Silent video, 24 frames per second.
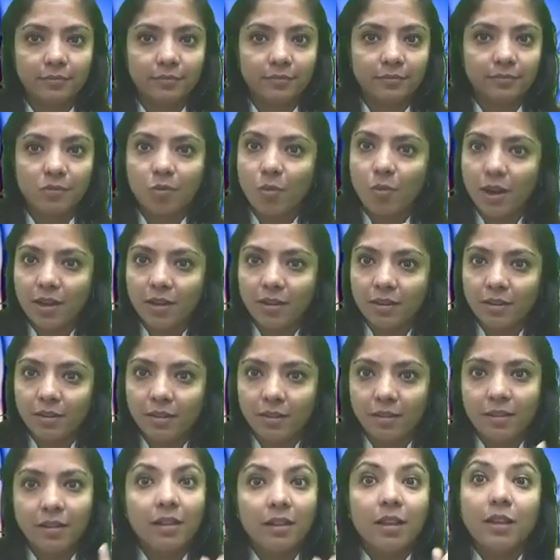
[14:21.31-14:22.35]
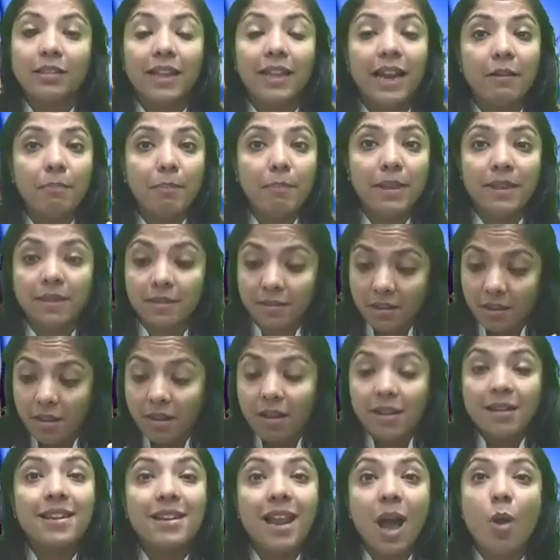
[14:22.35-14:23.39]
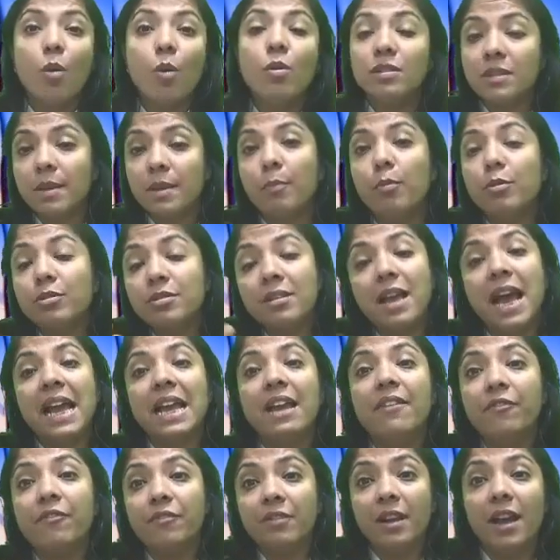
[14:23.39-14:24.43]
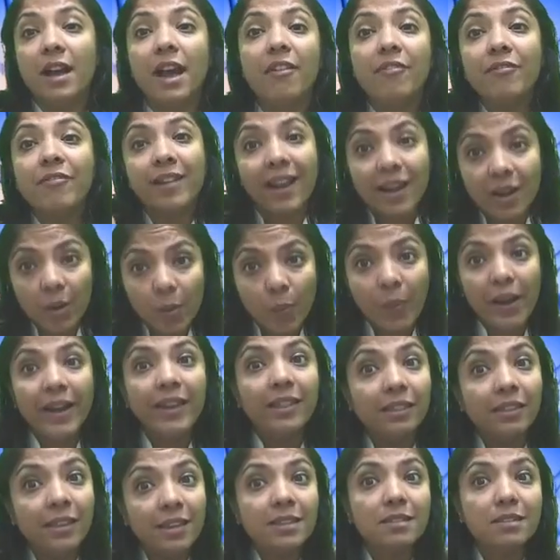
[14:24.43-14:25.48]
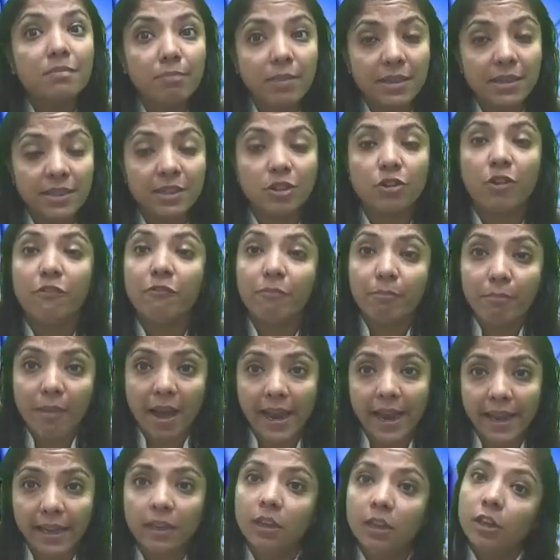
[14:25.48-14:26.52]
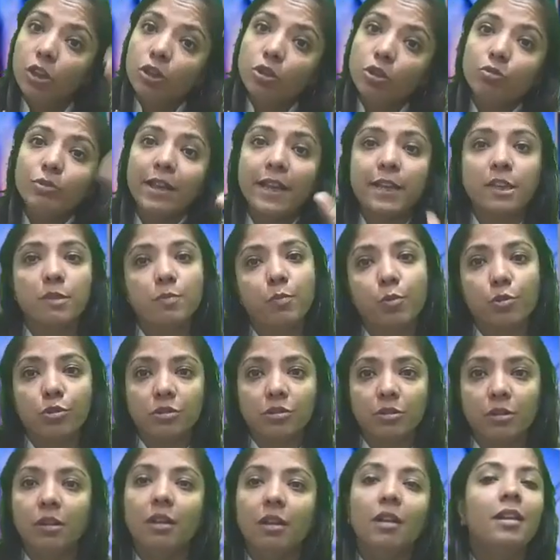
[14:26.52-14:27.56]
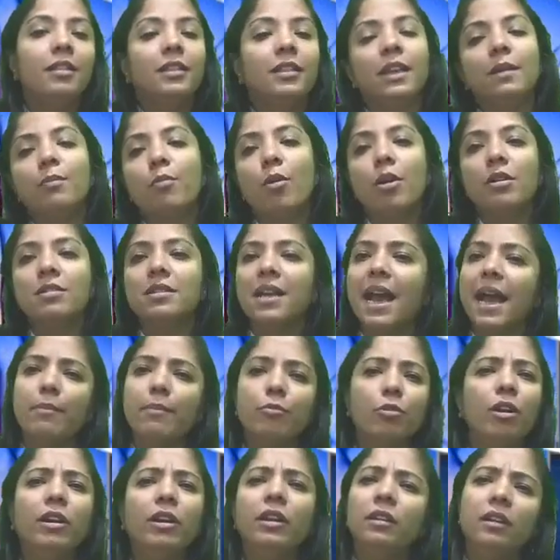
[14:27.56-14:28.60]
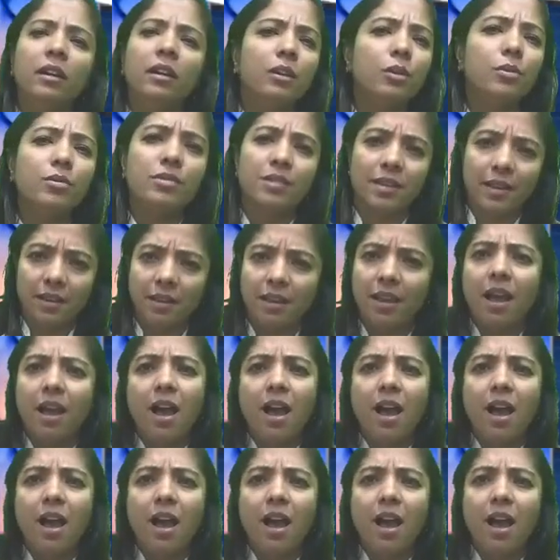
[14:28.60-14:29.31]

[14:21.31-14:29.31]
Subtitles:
One. That means now, suppose I have conveyed this message of mine to the exporter that, boss, I am not here to sell.